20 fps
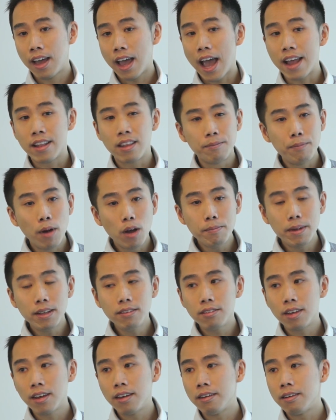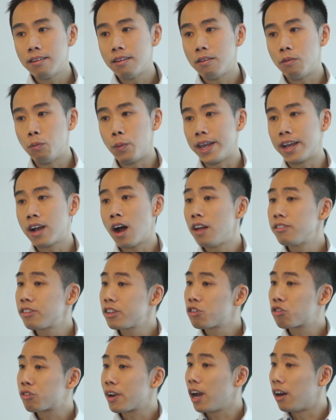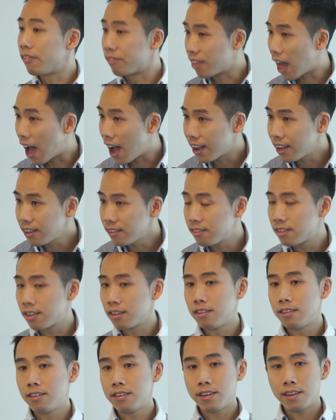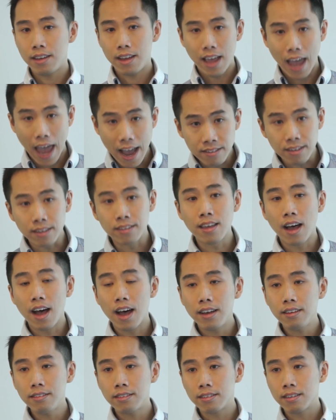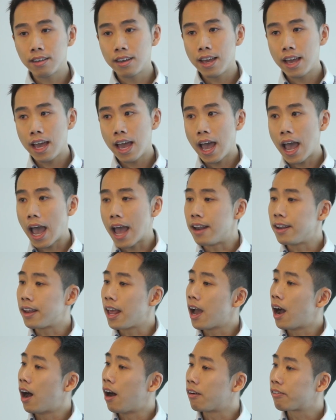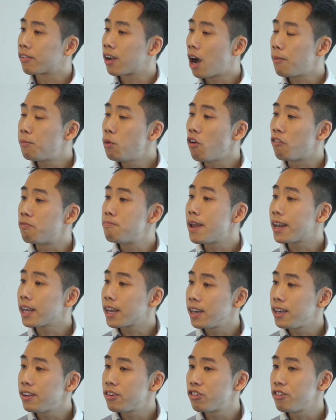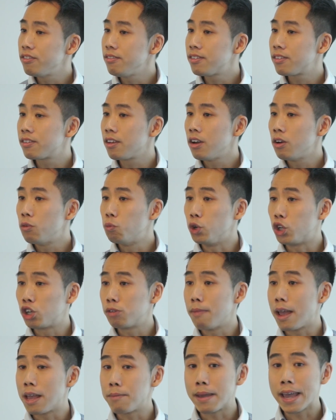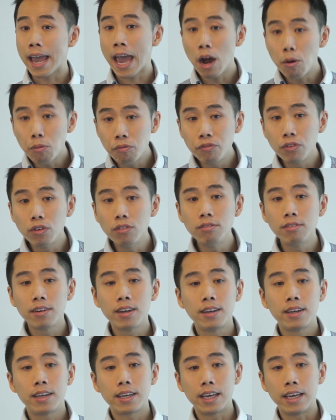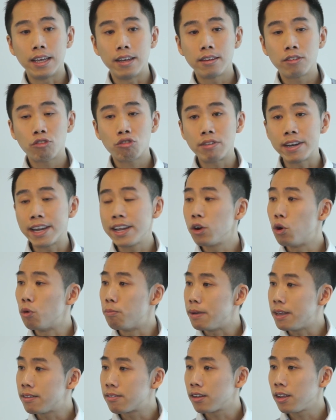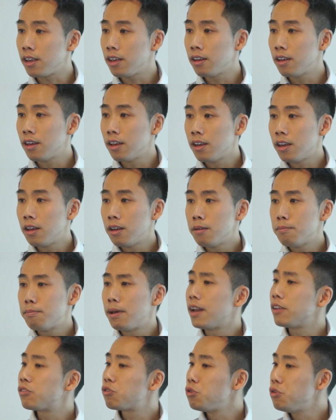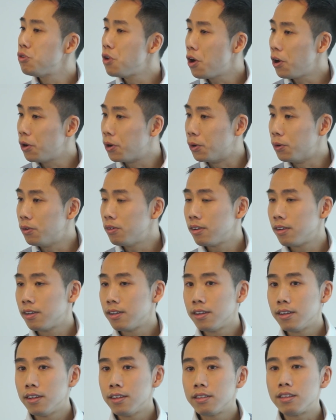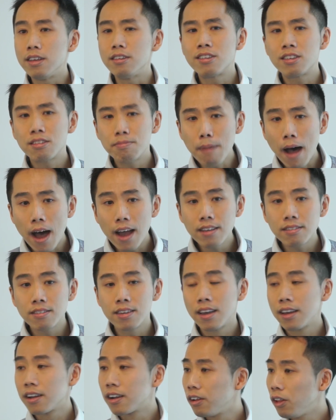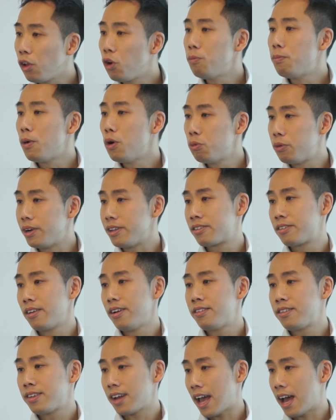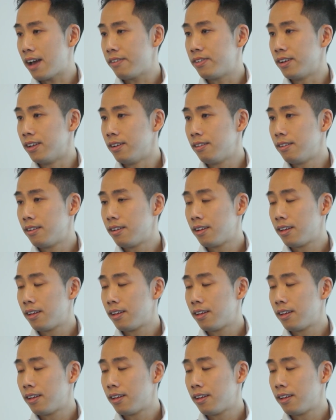At the moment, we concentrate on diet, exercise, and there are a couple of medications which may be helpful in treating obesity. But as you know, despite global research effort,